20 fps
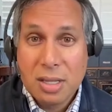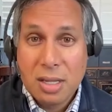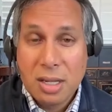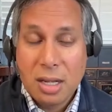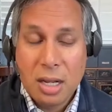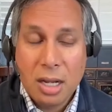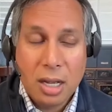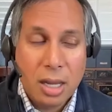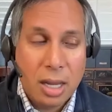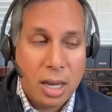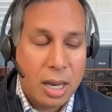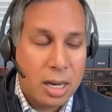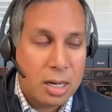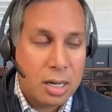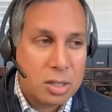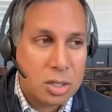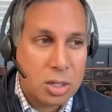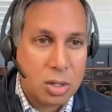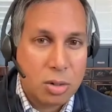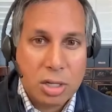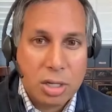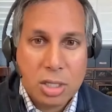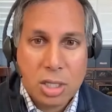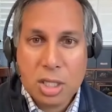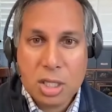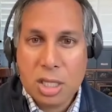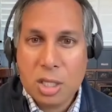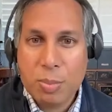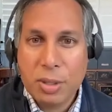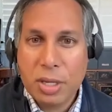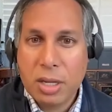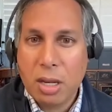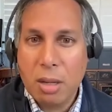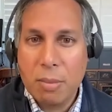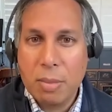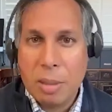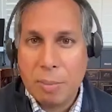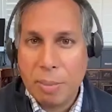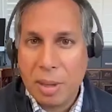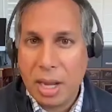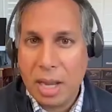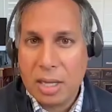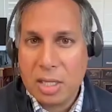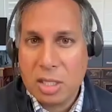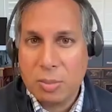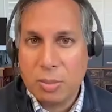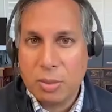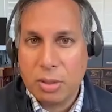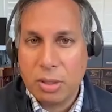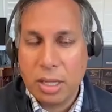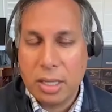Uh, and so it just has become impossible.